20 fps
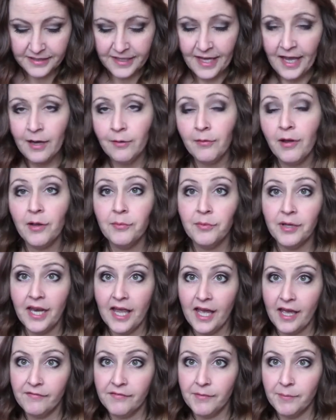I will
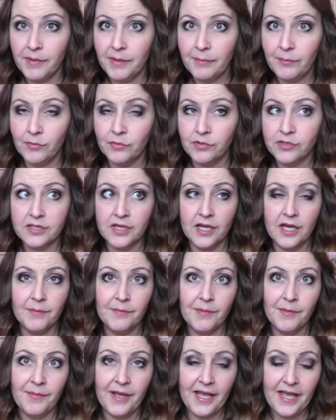have a bit more
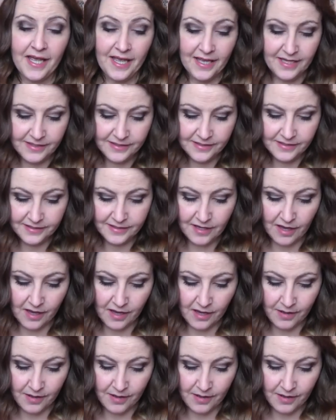time on my hands.